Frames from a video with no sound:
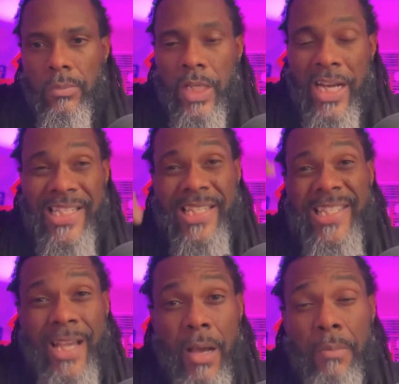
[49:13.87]
And I say
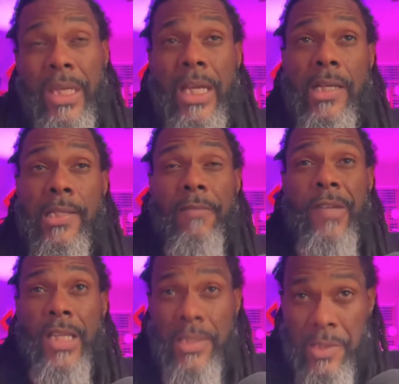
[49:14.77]
some because if it
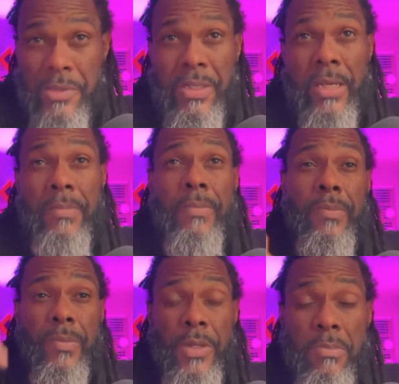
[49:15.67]
gets too deep,
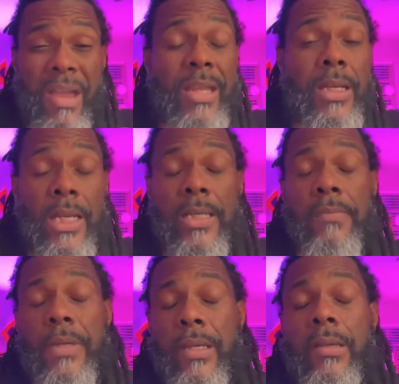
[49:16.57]
you may need to
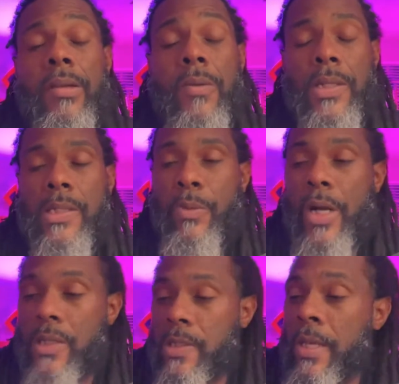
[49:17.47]
be going somewhere
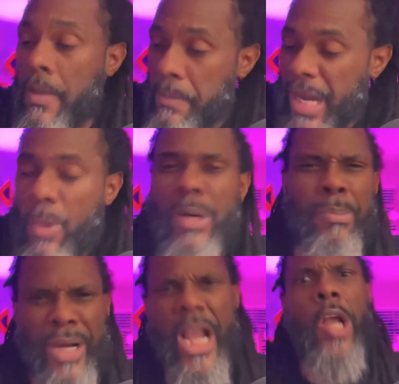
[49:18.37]
else. But I want to
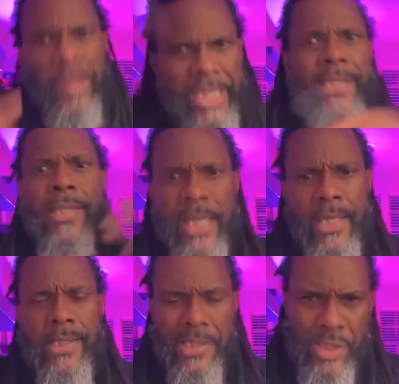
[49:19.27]
bring these
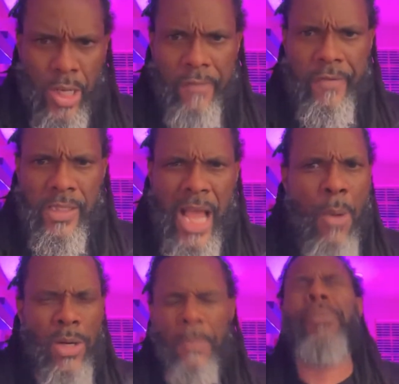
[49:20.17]
things to surface. I
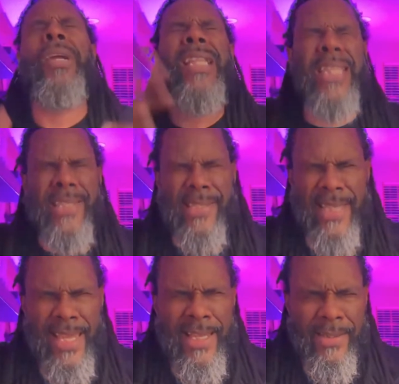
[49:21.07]
want to bring these
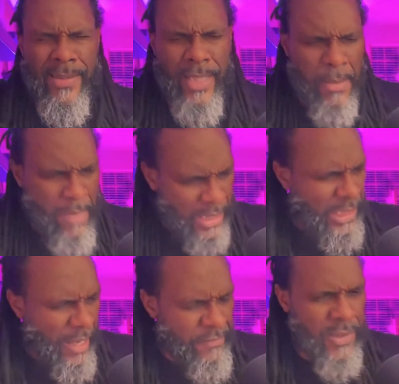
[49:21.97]
things in my
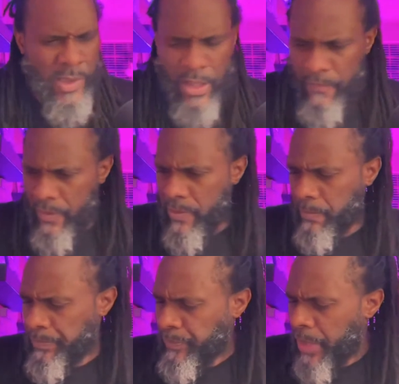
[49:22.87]
life to surface.
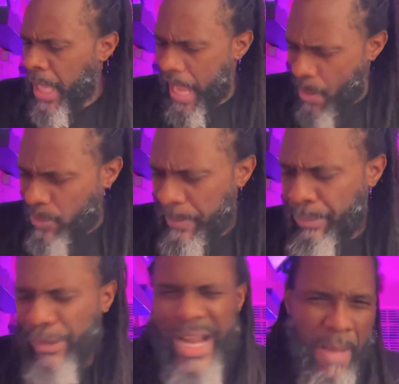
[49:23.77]
I want to
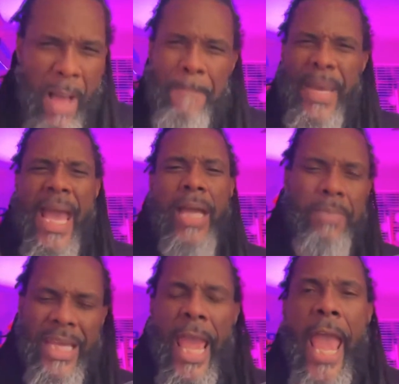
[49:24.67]
bring my bad
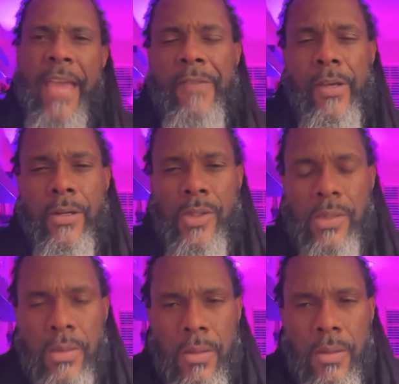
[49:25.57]
behaviors,